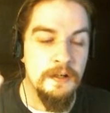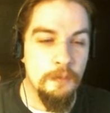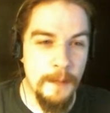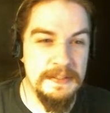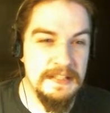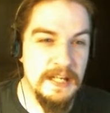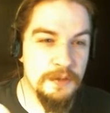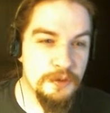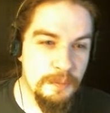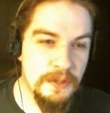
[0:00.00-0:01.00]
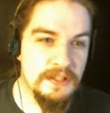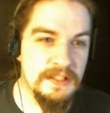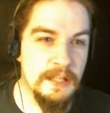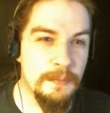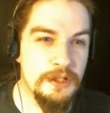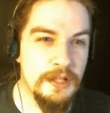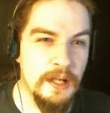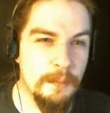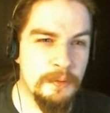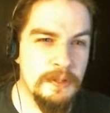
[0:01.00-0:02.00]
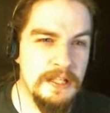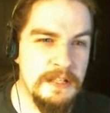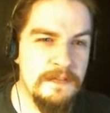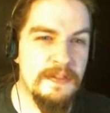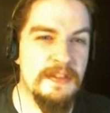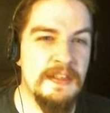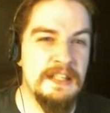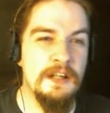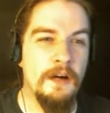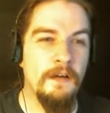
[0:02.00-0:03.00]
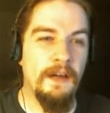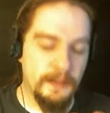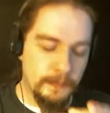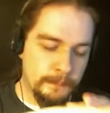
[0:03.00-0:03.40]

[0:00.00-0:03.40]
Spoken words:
weapon damage with piercing damage, and I believe these are like,